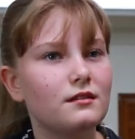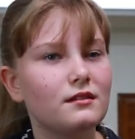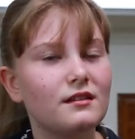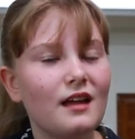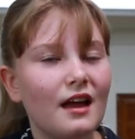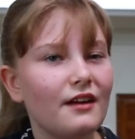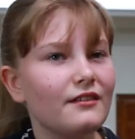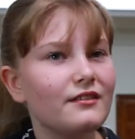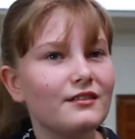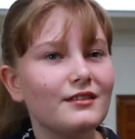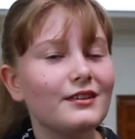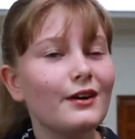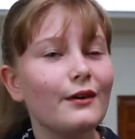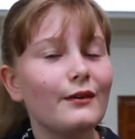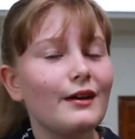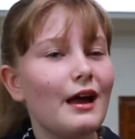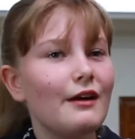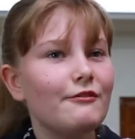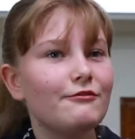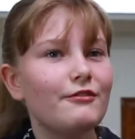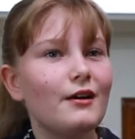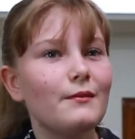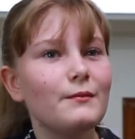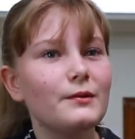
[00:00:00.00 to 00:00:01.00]
go and
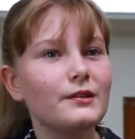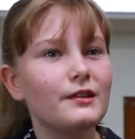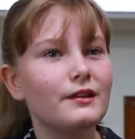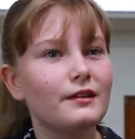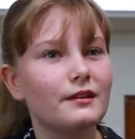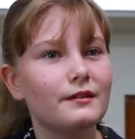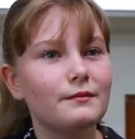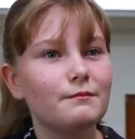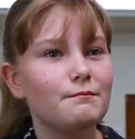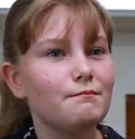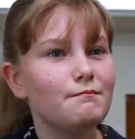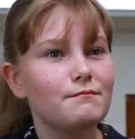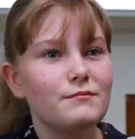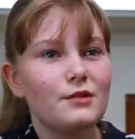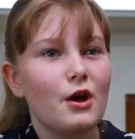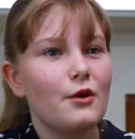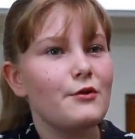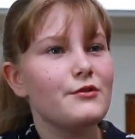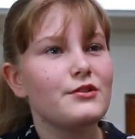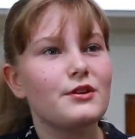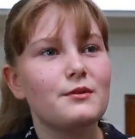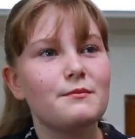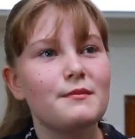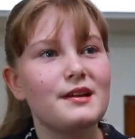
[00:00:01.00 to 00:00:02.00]
have fun with it, and
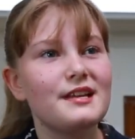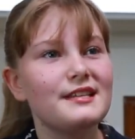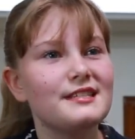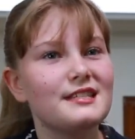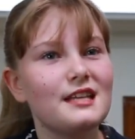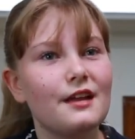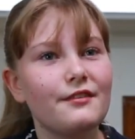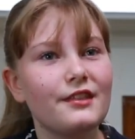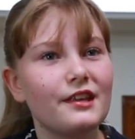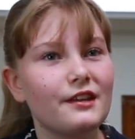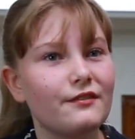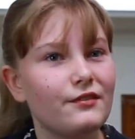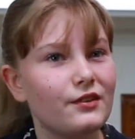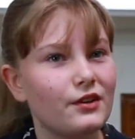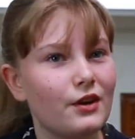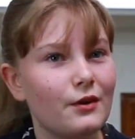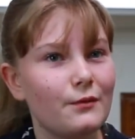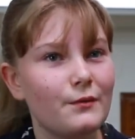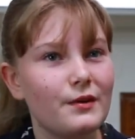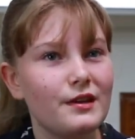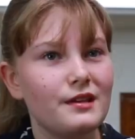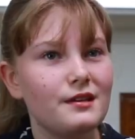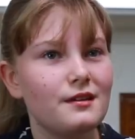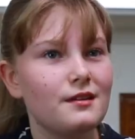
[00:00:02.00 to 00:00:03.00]
know that it means nothing if you
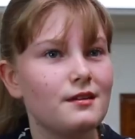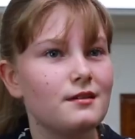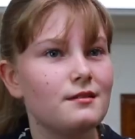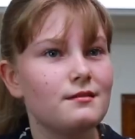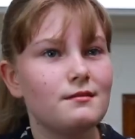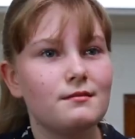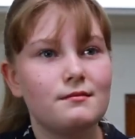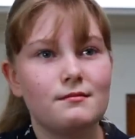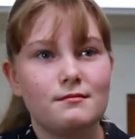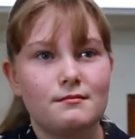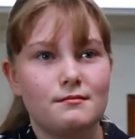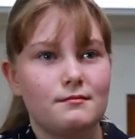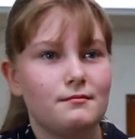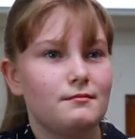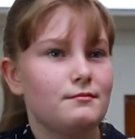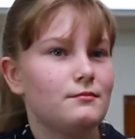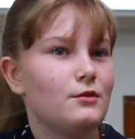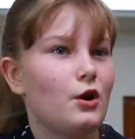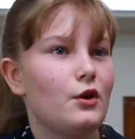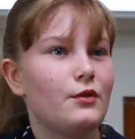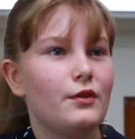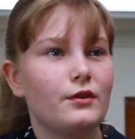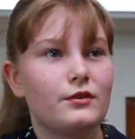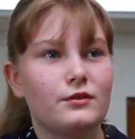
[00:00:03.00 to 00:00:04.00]
don't win, and
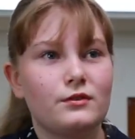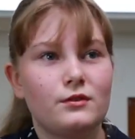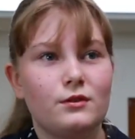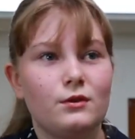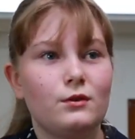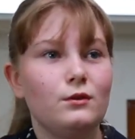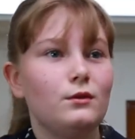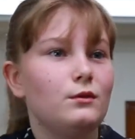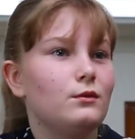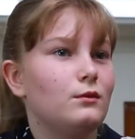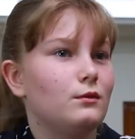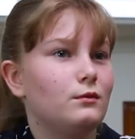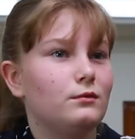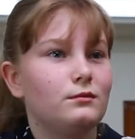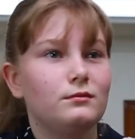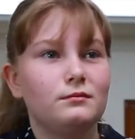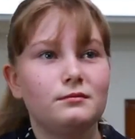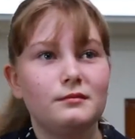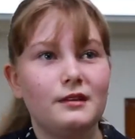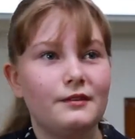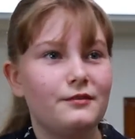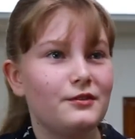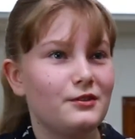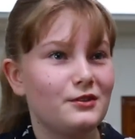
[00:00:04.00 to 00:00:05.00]
know that cool
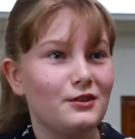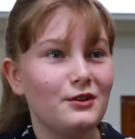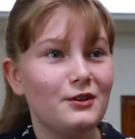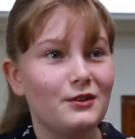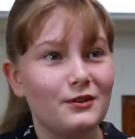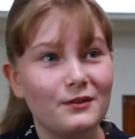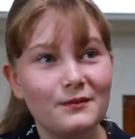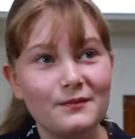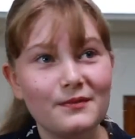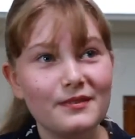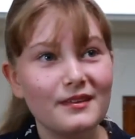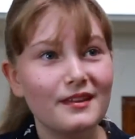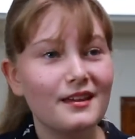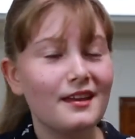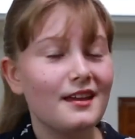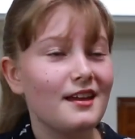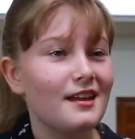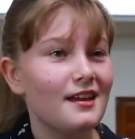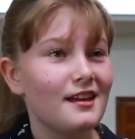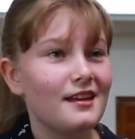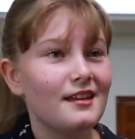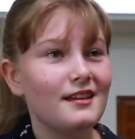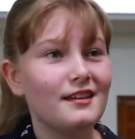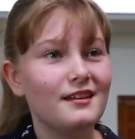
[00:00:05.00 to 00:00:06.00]
if you do.
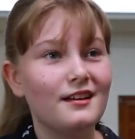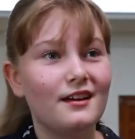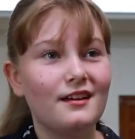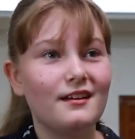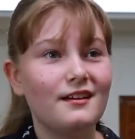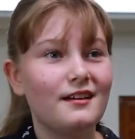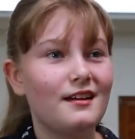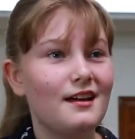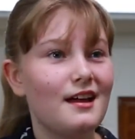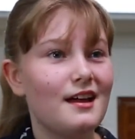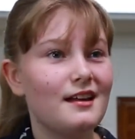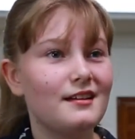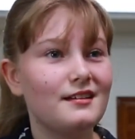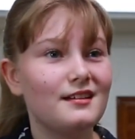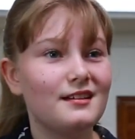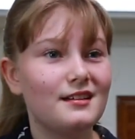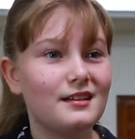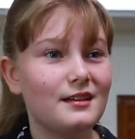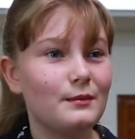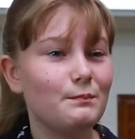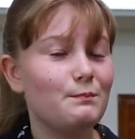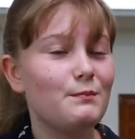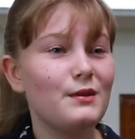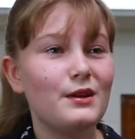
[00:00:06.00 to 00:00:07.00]
You know,
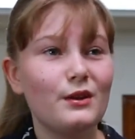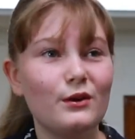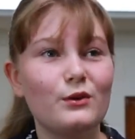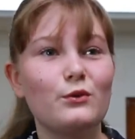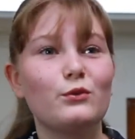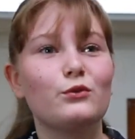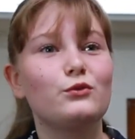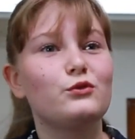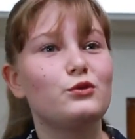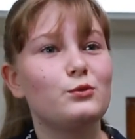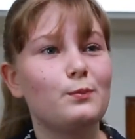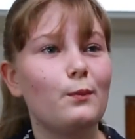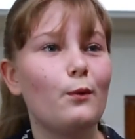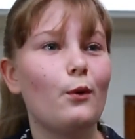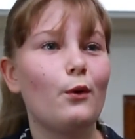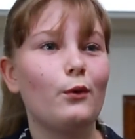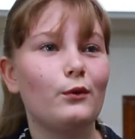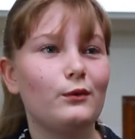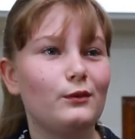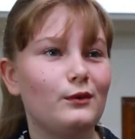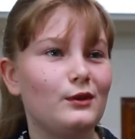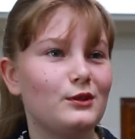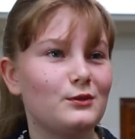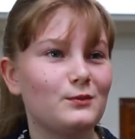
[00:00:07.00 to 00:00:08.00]
and be a good
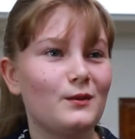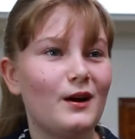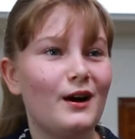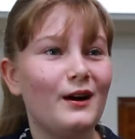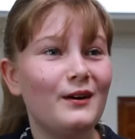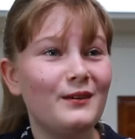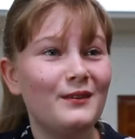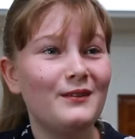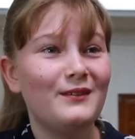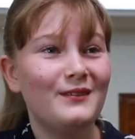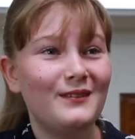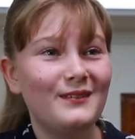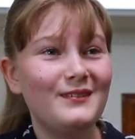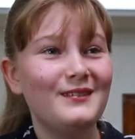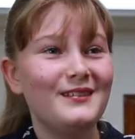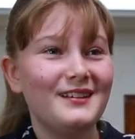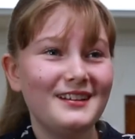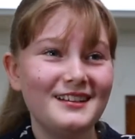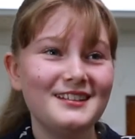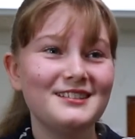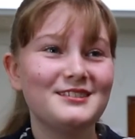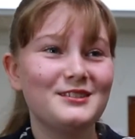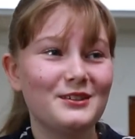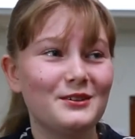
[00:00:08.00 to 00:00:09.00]
sport as well,
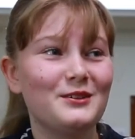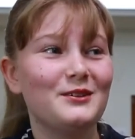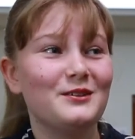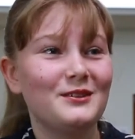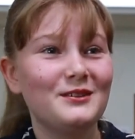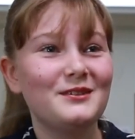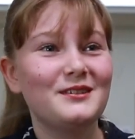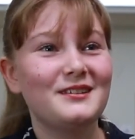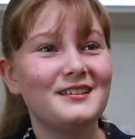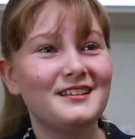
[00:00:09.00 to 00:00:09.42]
too.